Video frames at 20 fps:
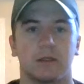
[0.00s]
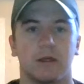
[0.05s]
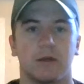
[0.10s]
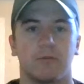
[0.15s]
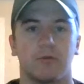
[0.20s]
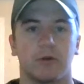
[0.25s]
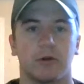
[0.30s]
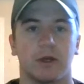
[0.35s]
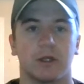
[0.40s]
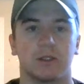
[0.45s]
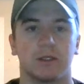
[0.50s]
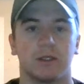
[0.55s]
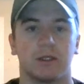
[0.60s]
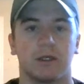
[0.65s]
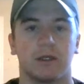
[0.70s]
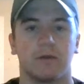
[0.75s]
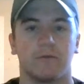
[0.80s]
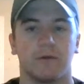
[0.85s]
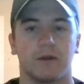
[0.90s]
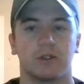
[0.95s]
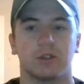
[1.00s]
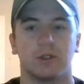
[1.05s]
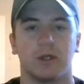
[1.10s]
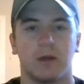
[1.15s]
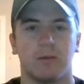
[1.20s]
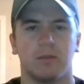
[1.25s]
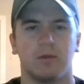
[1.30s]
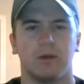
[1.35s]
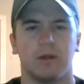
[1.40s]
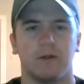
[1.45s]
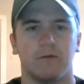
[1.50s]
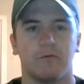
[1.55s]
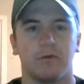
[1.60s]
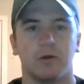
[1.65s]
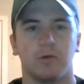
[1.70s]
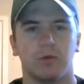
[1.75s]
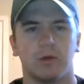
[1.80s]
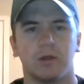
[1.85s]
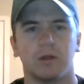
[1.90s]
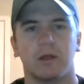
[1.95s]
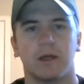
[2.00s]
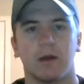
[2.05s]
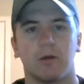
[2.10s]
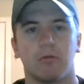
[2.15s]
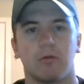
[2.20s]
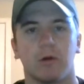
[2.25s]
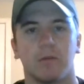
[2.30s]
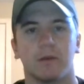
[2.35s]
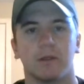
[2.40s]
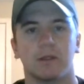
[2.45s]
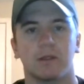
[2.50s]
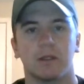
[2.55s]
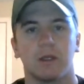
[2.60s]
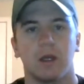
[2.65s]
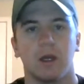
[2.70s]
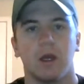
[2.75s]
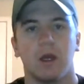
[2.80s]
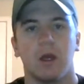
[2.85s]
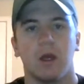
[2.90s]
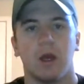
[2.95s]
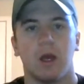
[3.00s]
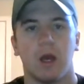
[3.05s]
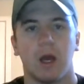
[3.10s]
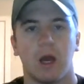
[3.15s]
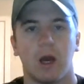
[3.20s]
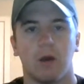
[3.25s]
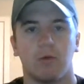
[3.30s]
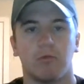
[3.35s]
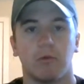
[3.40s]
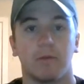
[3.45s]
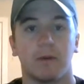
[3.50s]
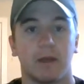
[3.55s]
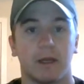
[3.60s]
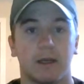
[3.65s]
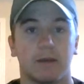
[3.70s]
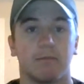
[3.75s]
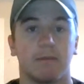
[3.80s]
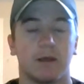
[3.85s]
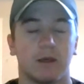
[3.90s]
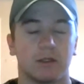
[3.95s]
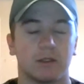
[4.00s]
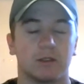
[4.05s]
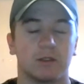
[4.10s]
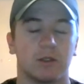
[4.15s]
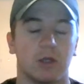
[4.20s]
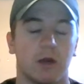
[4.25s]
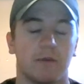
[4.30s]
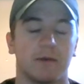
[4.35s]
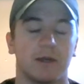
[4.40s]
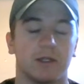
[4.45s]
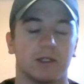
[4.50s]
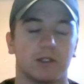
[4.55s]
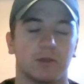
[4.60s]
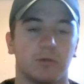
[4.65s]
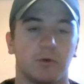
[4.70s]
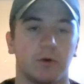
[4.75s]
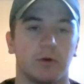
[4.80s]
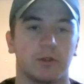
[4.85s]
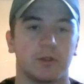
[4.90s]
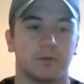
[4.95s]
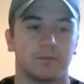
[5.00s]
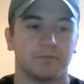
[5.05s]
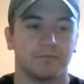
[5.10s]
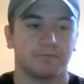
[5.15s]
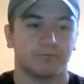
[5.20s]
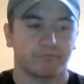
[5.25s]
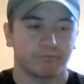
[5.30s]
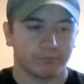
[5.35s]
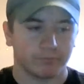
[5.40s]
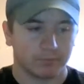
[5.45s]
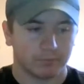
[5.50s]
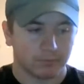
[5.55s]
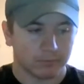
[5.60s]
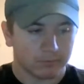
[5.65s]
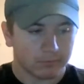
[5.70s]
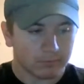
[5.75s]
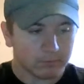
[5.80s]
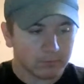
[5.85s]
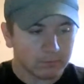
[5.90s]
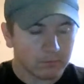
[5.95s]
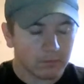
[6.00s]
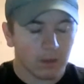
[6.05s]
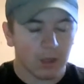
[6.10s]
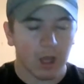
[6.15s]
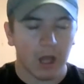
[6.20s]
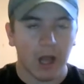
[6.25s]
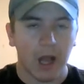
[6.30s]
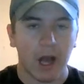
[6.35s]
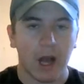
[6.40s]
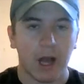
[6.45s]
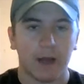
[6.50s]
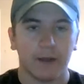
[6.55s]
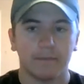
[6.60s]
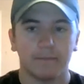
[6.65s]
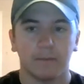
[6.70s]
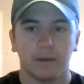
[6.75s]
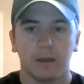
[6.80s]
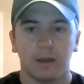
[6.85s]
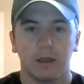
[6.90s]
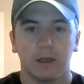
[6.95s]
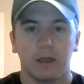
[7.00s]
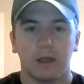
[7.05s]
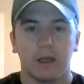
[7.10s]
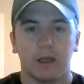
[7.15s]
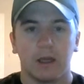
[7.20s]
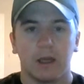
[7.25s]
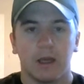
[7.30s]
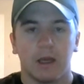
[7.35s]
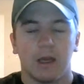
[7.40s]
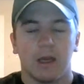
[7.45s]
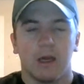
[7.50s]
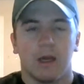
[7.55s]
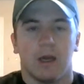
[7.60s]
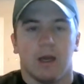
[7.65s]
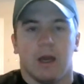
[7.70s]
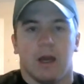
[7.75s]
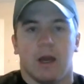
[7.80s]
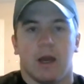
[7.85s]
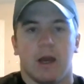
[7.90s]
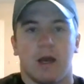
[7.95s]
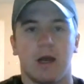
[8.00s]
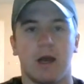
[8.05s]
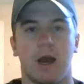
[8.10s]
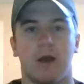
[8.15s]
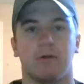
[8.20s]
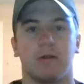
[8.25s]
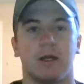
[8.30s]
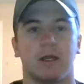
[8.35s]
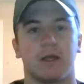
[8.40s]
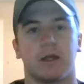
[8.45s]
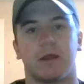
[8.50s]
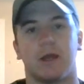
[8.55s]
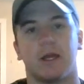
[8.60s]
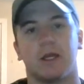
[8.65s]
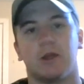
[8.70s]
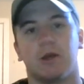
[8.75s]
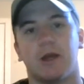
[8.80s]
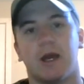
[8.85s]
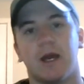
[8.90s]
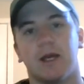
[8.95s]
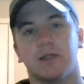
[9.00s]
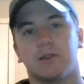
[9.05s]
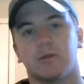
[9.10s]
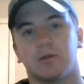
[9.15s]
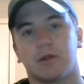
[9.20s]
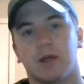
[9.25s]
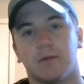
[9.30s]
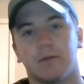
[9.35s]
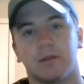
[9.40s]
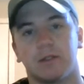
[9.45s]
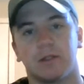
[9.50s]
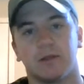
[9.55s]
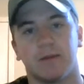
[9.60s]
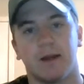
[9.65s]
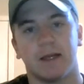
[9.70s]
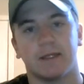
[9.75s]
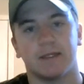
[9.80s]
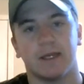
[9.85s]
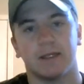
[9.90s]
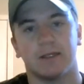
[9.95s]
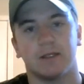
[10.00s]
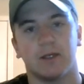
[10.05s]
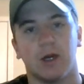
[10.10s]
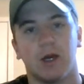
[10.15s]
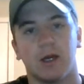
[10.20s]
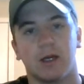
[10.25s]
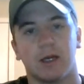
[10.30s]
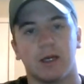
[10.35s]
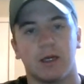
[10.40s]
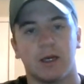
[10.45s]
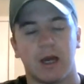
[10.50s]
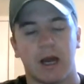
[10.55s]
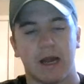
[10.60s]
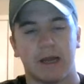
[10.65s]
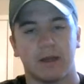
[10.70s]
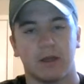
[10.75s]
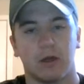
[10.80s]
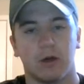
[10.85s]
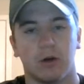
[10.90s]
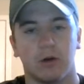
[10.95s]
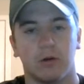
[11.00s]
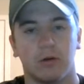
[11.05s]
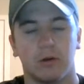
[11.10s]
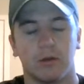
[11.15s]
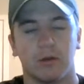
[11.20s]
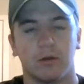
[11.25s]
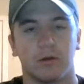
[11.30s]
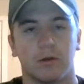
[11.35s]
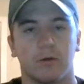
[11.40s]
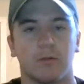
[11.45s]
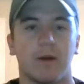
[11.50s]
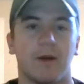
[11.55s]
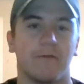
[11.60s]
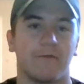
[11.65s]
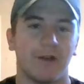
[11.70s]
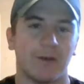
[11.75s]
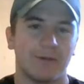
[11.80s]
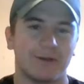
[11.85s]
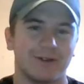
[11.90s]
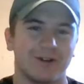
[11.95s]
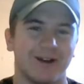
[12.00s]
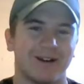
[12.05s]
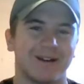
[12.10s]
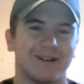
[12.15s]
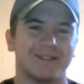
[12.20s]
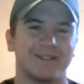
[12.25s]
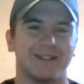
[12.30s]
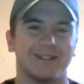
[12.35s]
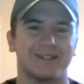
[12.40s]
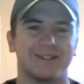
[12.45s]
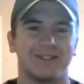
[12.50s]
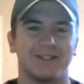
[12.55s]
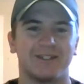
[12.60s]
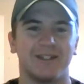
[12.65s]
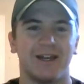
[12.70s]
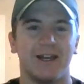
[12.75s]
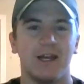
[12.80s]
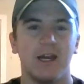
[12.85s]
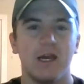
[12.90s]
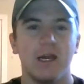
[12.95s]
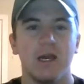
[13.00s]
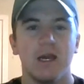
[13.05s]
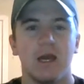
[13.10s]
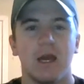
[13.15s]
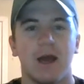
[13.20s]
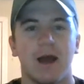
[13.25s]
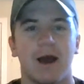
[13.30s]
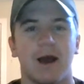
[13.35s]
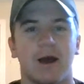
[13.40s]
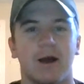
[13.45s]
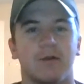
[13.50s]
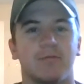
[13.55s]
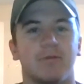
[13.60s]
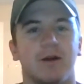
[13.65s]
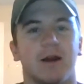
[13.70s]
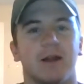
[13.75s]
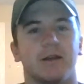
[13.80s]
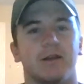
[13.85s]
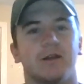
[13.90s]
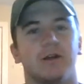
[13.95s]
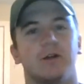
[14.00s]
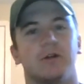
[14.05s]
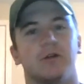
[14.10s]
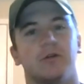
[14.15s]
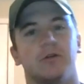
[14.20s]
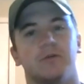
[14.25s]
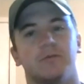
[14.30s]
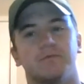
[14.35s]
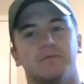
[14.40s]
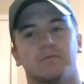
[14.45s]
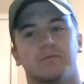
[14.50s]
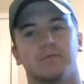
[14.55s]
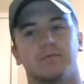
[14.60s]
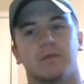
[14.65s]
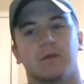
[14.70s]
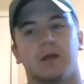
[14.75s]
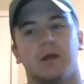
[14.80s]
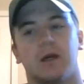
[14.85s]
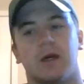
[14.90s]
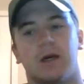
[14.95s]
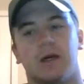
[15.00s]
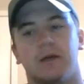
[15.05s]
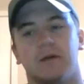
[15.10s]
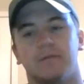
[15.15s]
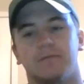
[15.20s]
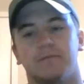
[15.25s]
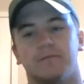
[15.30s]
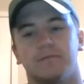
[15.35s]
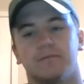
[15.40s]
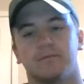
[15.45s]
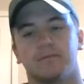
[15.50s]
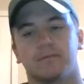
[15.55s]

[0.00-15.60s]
uh, progressing and eventually i believe we will get women's uh, women and males dominated sports. Um, I would like to thank you guys for coming to my TED Talk. I know, or my Fleming Talk, as I should say. Um, I know um,